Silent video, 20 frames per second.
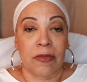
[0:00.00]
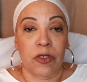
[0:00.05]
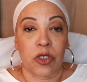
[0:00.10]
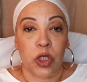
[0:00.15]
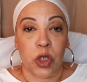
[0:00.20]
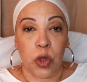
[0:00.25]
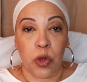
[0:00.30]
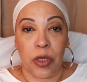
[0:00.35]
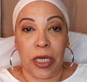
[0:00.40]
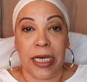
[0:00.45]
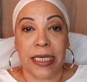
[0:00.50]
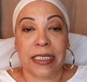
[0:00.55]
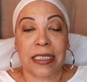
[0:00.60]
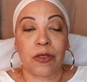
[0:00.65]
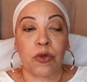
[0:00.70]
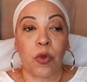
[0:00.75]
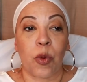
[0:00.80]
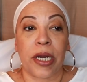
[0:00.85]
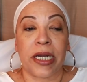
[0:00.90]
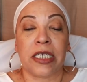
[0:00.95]
So
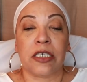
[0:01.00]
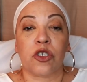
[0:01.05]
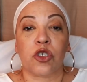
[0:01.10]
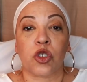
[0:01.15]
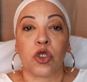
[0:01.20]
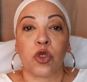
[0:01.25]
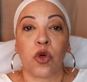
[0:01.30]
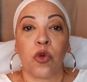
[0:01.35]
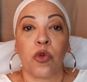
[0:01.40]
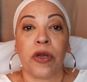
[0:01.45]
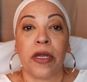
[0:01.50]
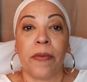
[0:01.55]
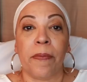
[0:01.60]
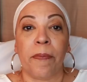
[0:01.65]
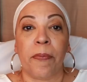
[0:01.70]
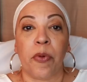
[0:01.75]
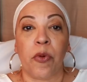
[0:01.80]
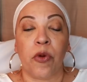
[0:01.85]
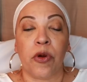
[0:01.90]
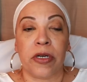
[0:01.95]
that's why it's so
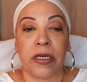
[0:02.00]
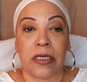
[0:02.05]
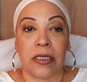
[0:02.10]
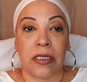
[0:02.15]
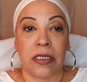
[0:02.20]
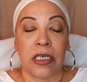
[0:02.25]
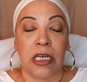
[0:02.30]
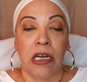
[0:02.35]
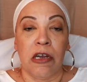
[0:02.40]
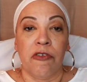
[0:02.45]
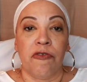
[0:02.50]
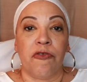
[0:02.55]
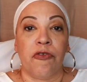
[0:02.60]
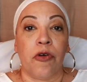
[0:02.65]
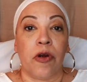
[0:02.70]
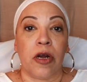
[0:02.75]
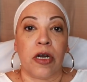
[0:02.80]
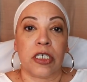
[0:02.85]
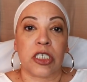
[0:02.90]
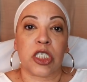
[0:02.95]
important
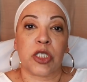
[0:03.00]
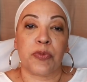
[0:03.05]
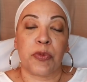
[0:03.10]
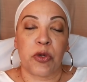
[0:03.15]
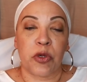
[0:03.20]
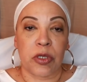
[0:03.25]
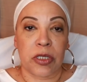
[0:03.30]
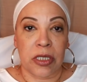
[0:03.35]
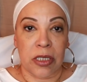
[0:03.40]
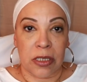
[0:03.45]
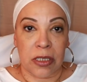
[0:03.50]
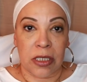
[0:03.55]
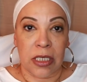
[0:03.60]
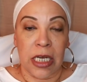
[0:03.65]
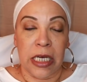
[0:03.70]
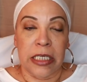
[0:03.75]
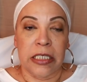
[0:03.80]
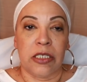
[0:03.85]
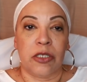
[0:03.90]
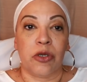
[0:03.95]
for us spiritists
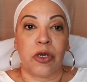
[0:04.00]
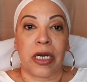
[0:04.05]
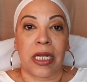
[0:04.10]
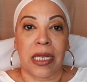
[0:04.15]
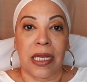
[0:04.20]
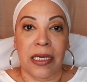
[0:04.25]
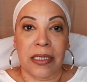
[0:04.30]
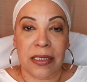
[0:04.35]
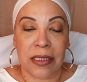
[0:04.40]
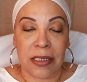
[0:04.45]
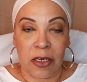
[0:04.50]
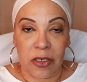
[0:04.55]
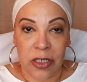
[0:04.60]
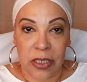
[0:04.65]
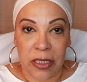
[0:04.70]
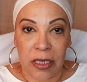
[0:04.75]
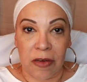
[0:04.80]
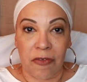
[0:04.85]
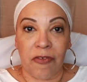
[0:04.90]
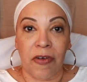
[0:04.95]
to cleanse
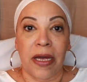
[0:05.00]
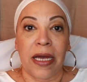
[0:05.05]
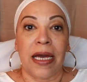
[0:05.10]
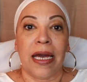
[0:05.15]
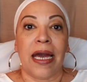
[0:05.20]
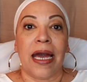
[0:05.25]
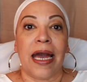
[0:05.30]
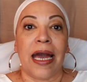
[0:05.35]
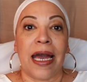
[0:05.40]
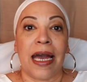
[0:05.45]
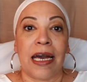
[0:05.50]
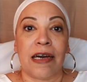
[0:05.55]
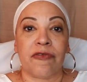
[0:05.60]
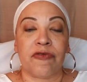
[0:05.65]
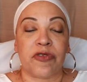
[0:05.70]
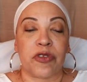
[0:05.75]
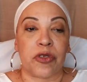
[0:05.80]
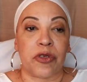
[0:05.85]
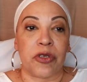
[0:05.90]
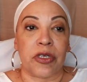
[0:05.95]
ourselves
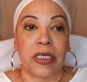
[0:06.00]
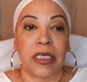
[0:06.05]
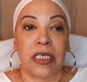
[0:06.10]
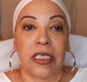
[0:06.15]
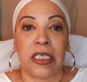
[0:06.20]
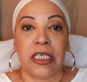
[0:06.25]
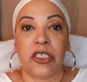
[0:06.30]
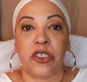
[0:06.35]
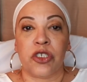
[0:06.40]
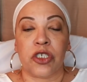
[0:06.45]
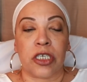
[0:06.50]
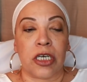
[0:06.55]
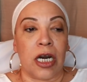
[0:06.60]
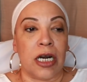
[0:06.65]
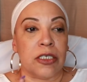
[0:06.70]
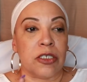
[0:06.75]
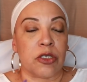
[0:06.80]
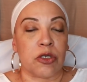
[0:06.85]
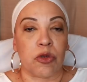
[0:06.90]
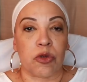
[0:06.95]
after each
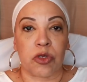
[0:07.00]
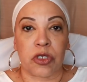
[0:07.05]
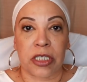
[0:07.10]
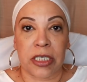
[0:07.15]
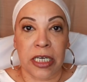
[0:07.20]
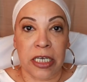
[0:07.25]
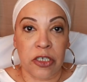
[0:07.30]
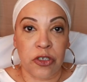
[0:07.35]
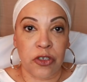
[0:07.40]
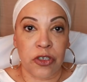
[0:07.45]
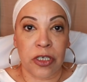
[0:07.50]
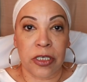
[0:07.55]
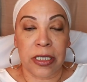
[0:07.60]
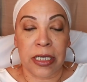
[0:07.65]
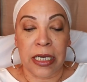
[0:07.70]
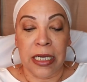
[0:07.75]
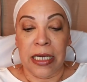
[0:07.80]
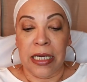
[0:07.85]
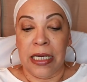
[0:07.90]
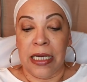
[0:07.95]

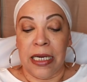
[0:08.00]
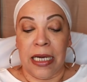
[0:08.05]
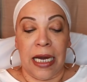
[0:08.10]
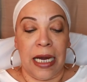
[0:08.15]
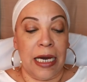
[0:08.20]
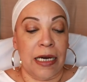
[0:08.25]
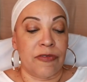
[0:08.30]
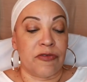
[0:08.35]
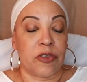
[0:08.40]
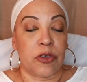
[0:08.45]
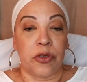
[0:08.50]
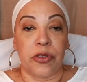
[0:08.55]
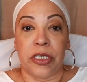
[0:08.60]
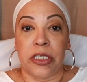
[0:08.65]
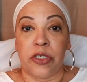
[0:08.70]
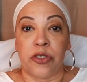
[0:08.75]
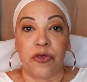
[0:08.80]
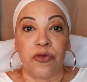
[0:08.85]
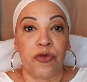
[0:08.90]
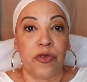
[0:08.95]
consultation, after
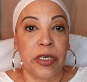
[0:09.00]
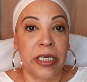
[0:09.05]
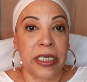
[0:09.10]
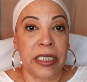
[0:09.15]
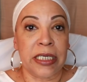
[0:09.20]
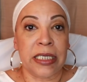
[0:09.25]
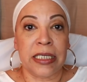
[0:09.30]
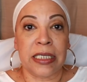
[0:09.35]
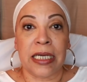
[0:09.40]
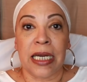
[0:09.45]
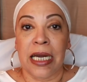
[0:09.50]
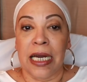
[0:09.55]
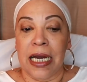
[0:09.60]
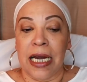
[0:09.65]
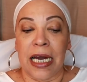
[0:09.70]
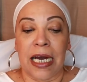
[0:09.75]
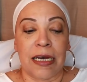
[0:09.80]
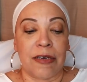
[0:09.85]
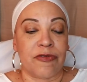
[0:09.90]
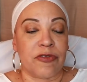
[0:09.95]
each reading,
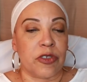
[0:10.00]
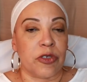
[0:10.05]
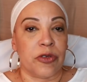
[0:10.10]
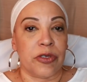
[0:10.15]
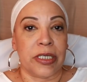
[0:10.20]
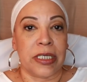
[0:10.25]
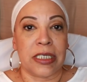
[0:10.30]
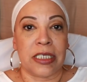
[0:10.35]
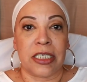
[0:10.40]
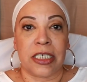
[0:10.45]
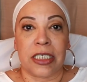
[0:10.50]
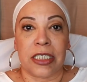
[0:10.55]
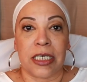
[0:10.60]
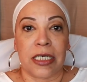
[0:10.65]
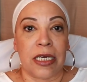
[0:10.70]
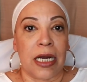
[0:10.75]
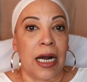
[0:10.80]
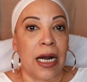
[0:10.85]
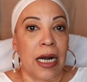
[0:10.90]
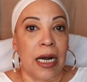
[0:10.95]
after each
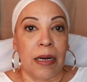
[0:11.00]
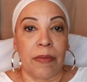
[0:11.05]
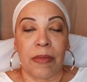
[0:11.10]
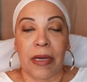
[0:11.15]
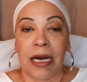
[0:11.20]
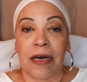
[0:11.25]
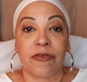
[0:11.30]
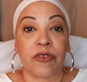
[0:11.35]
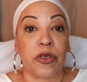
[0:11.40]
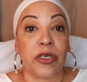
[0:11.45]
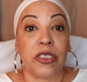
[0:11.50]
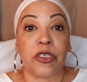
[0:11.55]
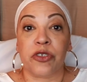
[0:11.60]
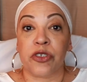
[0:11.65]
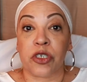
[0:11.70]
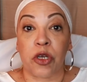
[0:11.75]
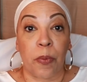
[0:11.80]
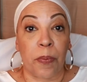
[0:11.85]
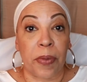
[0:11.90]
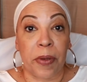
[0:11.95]

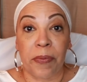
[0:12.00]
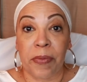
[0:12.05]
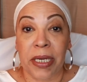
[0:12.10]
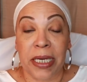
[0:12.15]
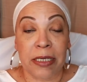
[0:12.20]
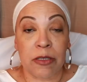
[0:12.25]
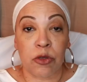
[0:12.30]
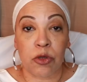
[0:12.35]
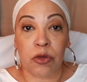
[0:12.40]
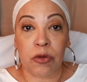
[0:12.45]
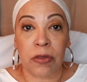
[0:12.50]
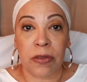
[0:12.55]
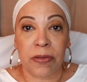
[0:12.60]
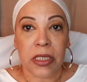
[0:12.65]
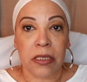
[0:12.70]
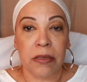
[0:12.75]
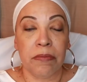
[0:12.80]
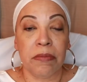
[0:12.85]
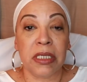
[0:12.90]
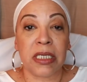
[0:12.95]
rompimiento,
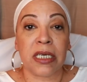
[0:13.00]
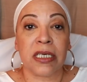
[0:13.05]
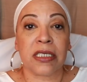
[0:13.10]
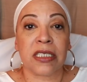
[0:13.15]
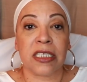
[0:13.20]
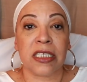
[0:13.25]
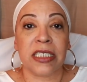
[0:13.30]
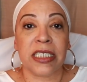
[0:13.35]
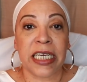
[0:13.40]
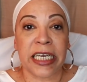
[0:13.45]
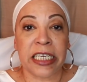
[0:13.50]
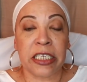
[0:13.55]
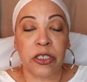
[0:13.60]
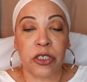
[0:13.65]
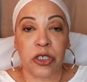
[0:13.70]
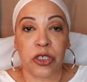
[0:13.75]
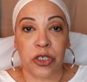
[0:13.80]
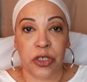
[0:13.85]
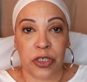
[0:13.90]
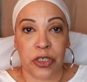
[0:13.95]
because the
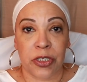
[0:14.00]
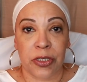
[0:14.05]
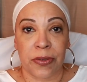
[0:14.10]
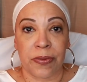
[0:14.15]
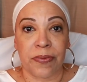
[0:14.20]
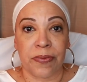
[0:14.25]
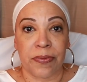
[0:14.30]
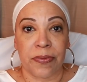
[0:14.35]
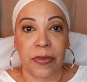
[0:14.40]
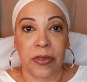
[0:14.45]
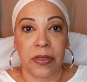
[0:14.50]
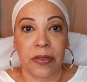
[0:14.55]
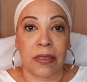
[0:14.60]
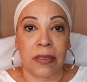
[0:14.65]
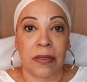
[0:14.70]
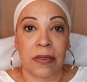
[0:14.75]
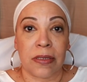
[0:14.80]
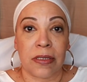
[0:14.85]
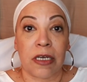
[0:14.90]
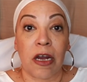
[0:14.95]
dangers
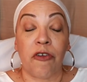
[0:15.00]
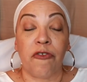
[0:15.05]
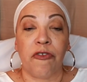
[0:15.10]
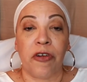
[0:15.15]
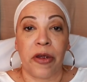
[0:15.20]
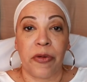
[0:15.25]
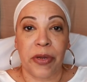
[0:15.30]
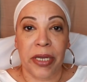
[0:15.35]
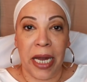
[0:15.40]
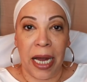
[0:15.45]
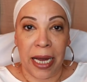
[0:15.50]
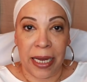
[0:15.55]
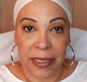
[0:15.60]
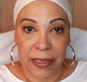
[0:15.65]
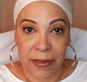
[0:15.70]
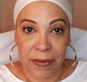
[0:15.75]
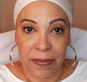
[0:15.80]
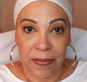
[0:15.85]
are very high.